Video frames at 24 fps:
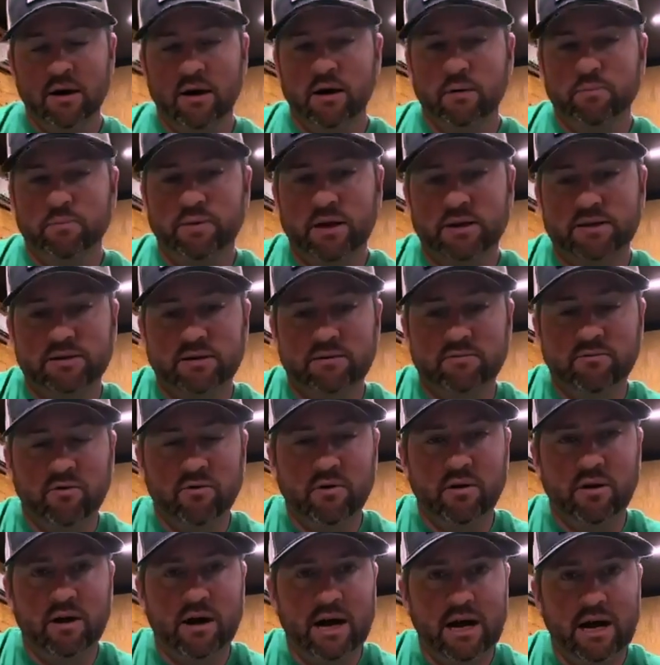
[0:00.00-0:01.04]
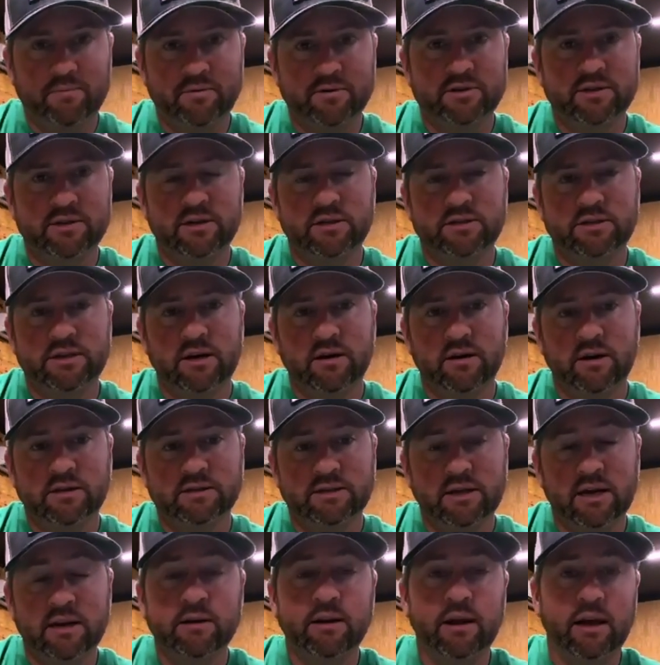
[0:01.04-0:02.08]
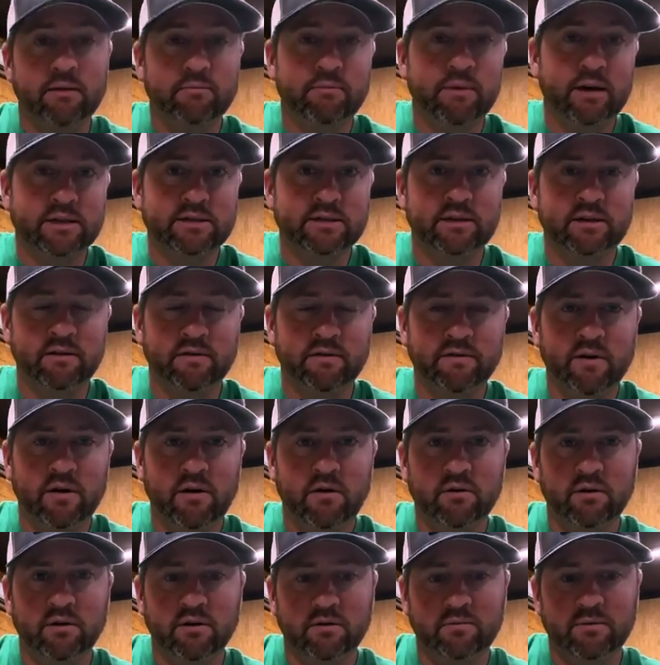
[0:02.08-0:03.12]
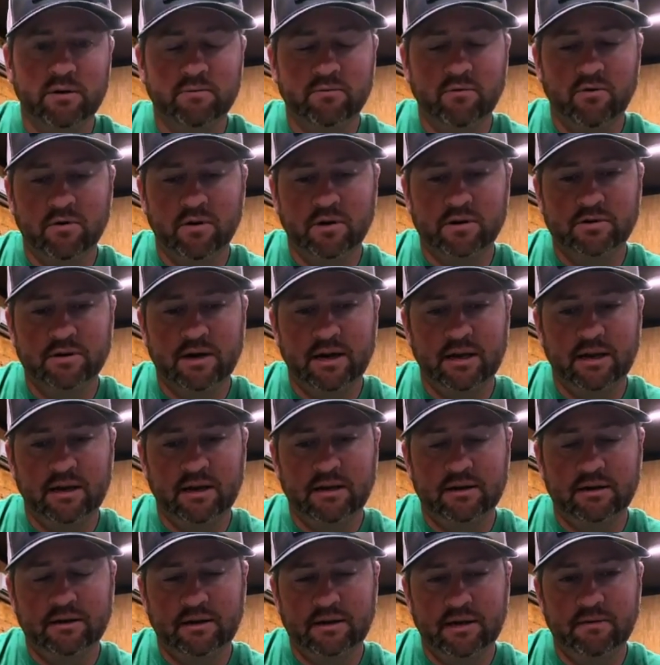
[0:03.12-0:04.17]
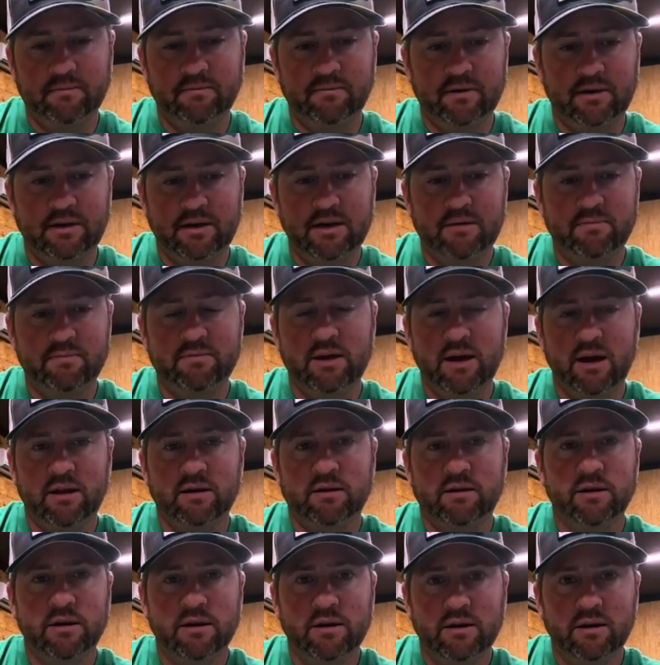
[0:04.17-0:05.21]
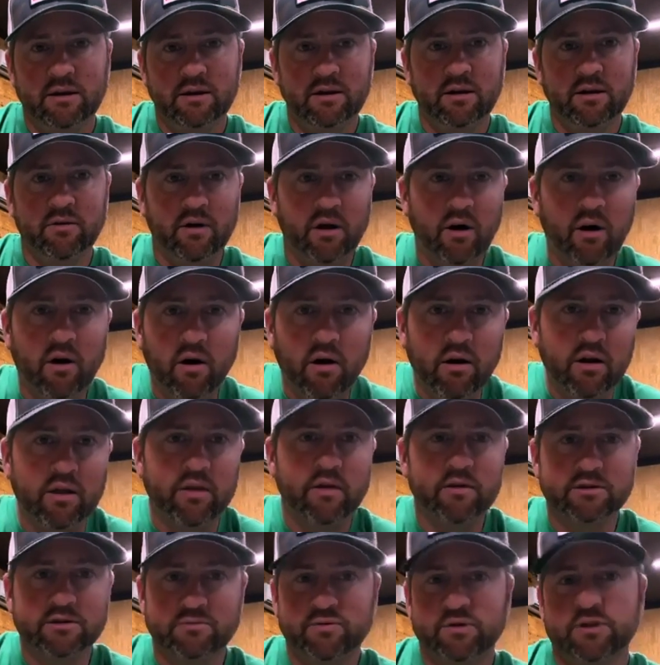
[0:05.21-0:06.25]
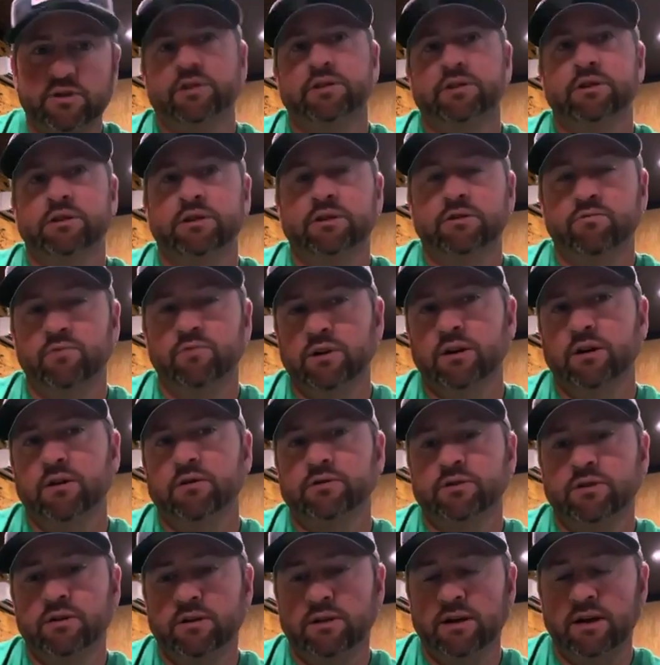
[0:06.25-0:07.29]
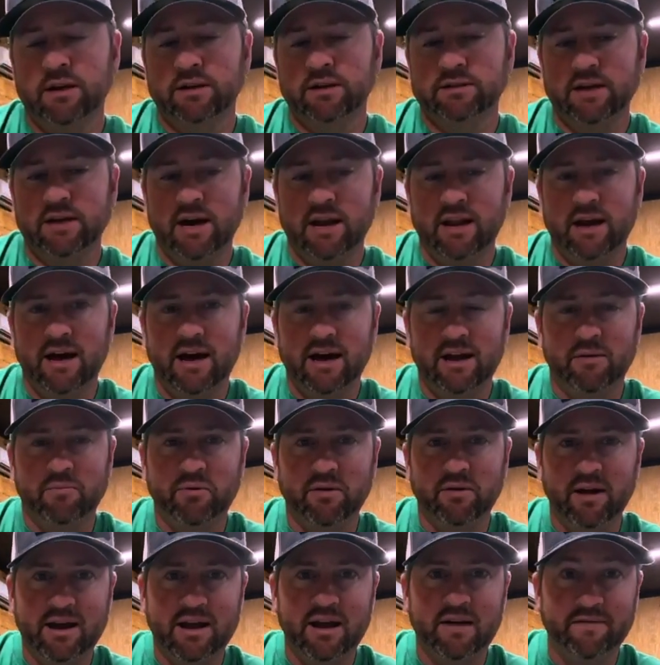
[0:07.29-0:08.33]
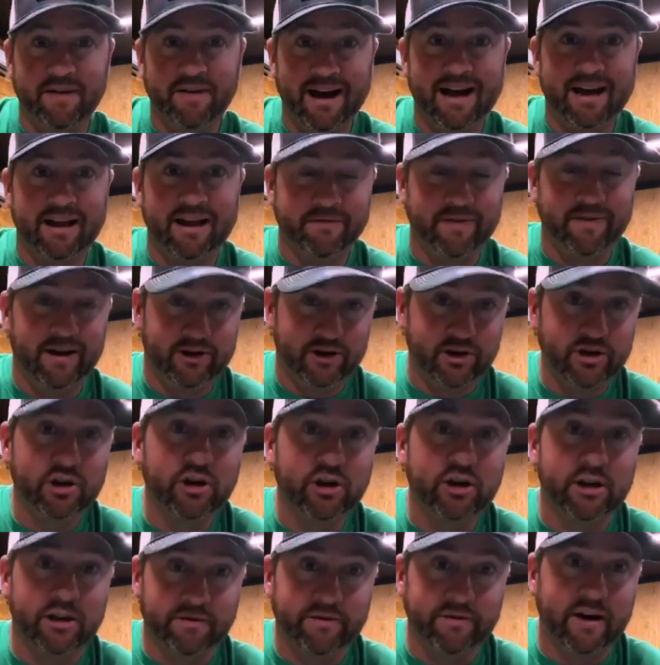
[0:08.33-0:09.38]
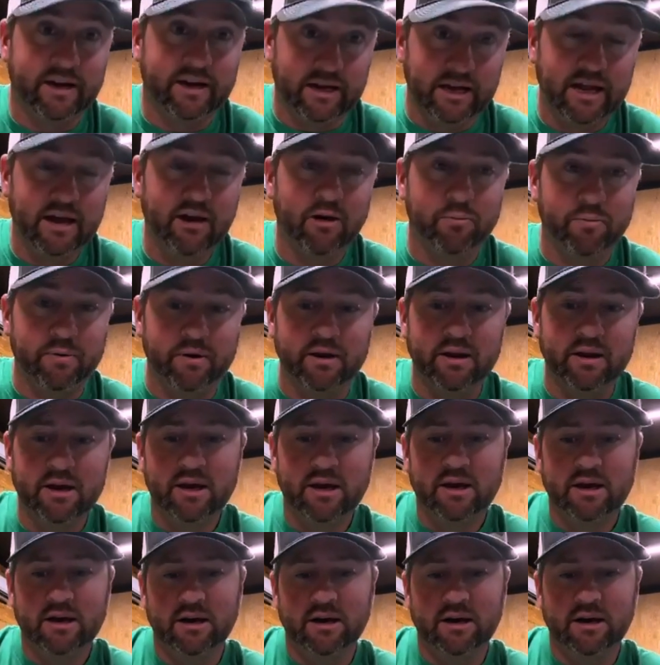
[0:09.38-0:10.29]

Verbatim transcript: uh, pitching more to the high percentage areas and and mixing in a frog a little bit more to try to get keep keep that, you know, the heart of those bushes and willows and things kind of out of play if I if I could if I could help it,